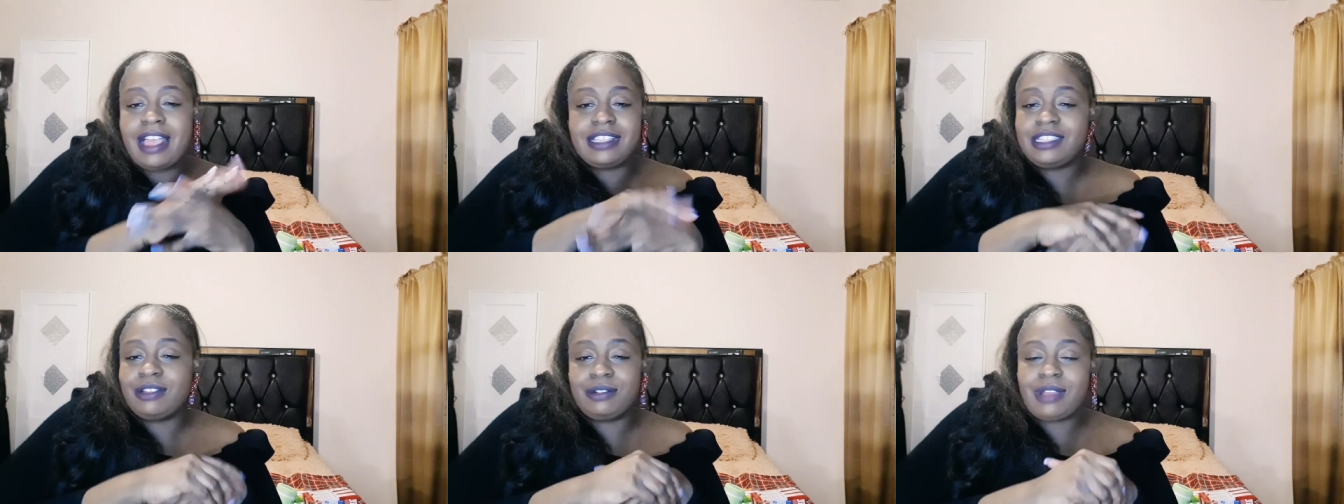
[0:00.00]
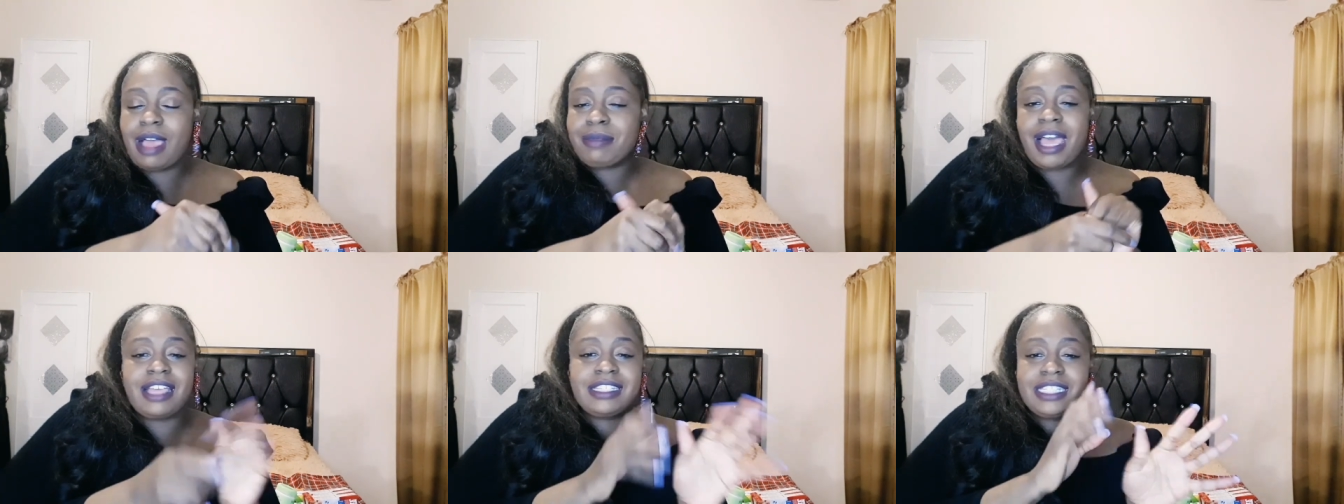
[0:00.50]
So I'm
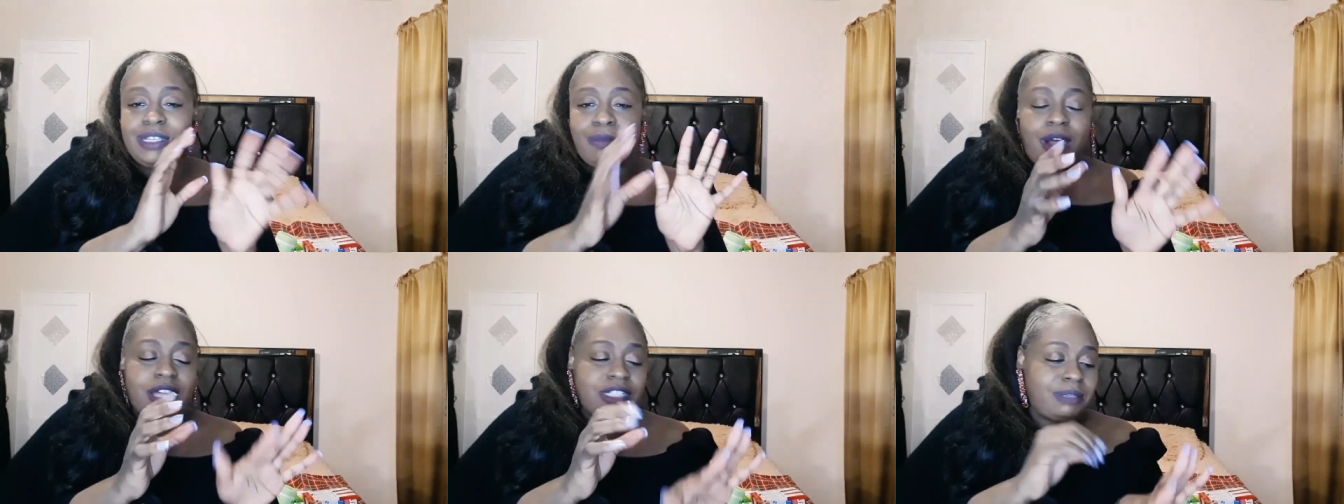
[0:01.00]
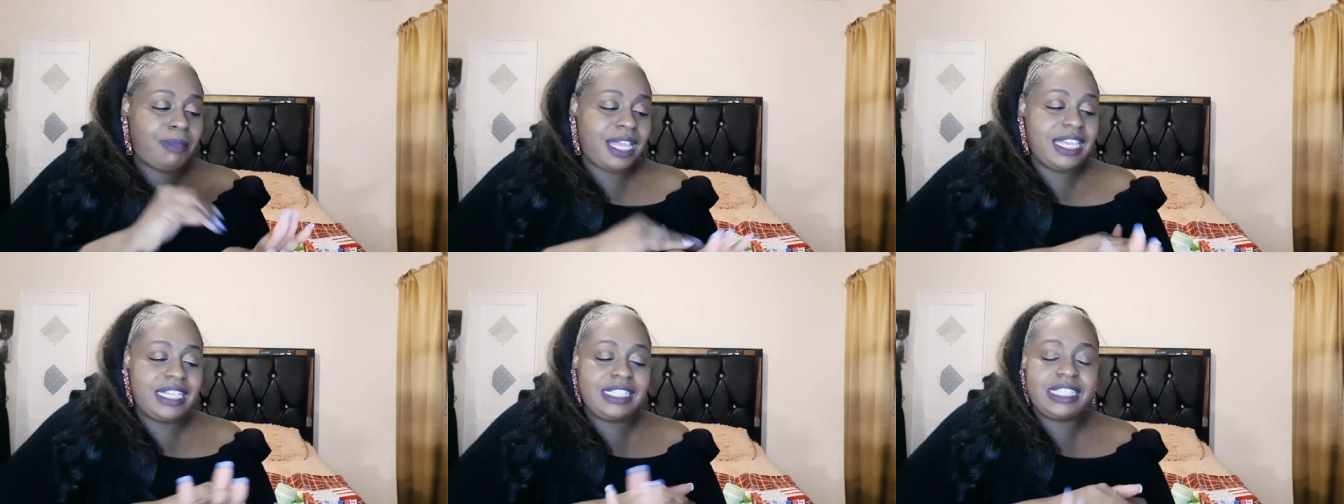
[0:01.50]
constantly washing my
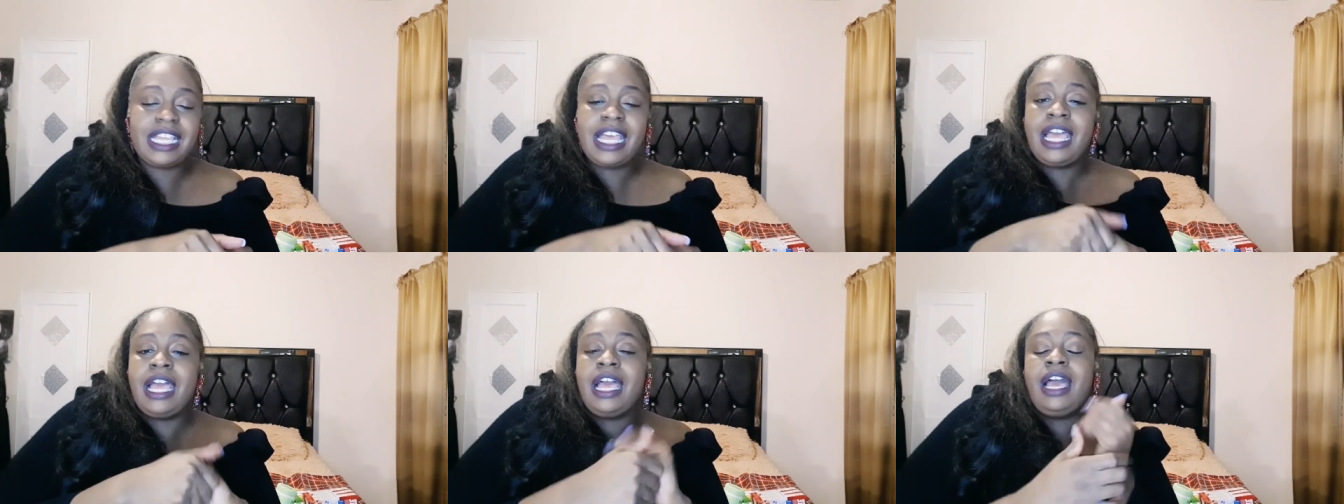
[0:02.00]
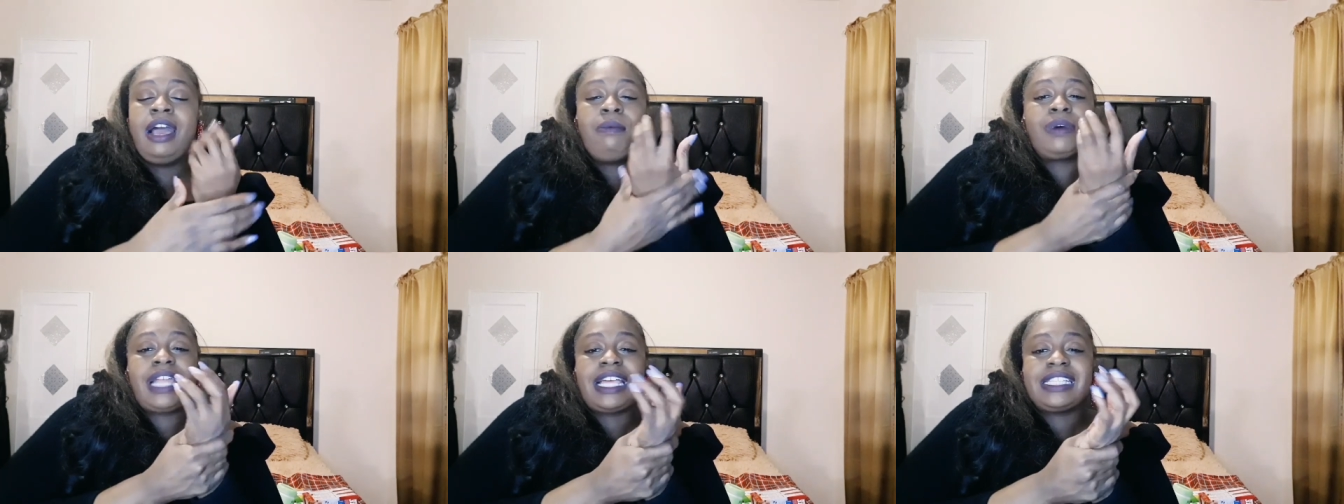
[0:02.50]
hands.
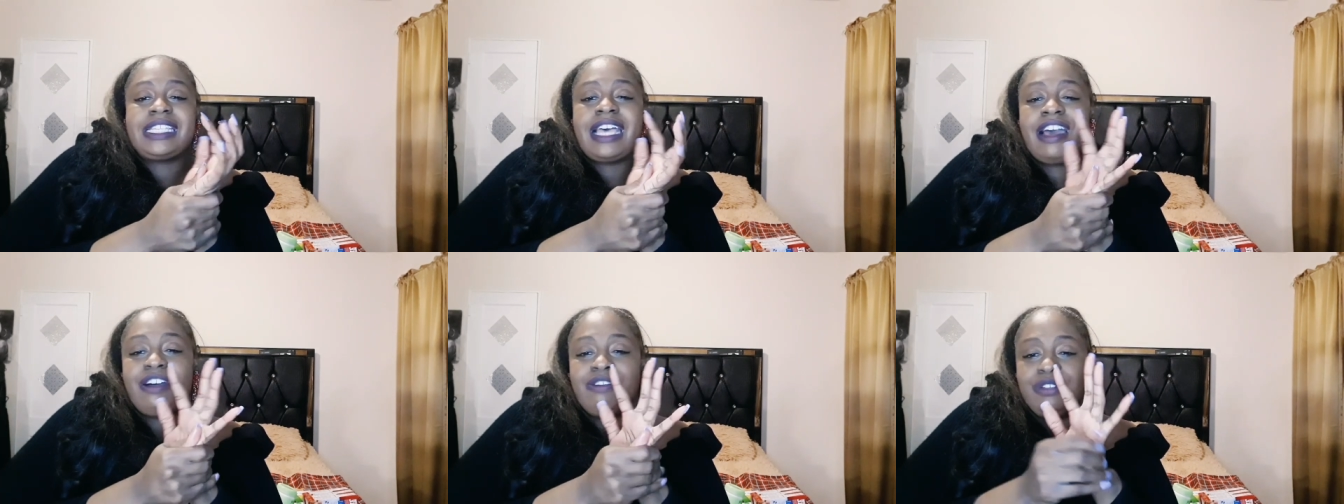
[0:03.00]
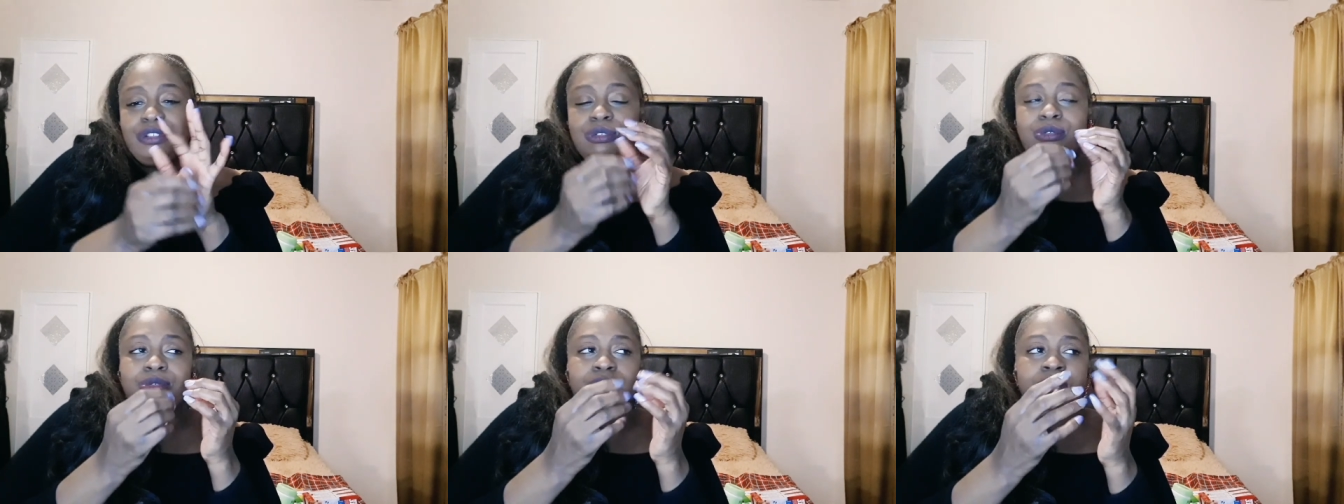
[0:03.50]
When I tell
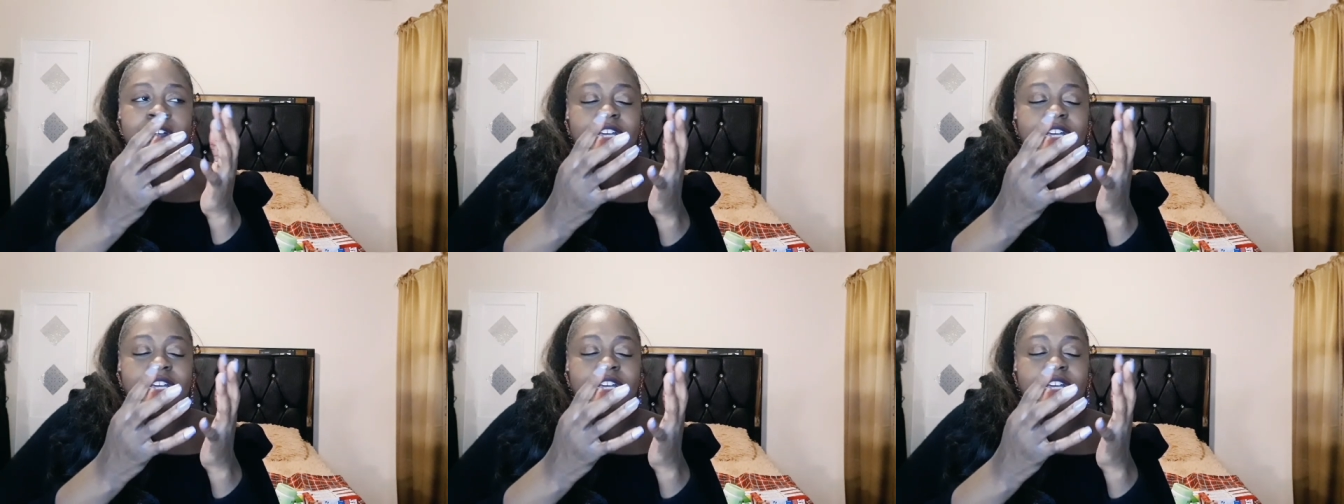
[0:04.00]
you...